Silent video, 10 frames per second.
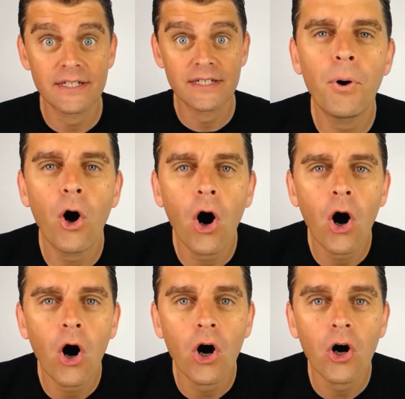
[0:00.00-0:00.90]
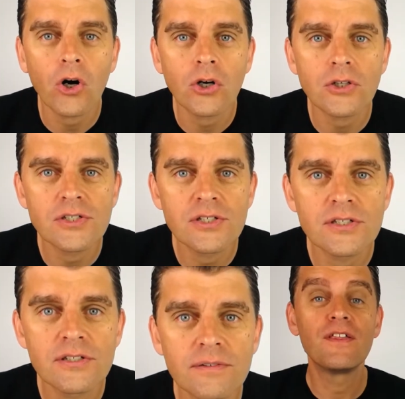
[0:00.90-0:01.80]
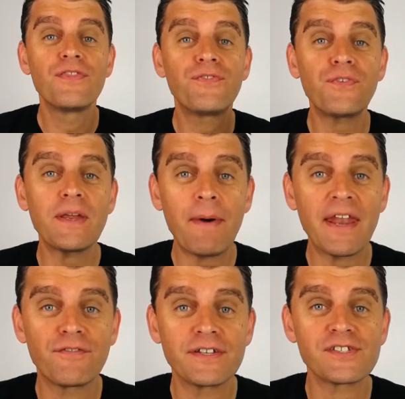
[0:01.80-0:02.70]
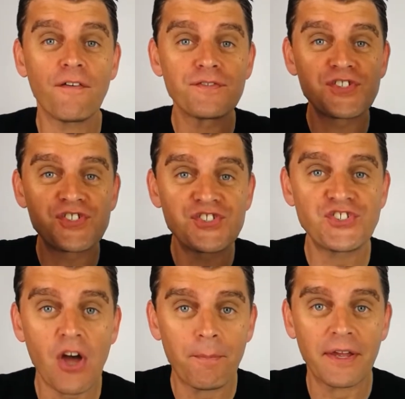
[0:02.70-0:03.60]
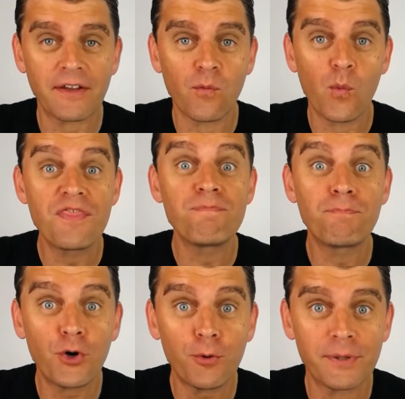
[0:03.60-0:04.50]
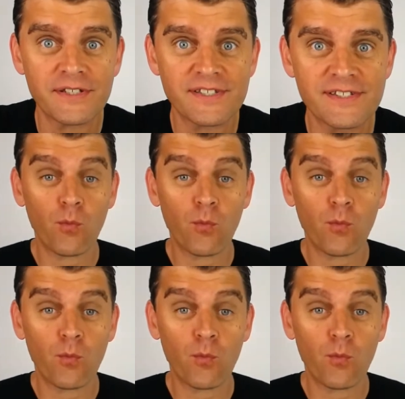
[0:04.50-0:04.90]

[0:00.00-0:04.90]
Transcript: pause. Three benefits of stopping with purpose.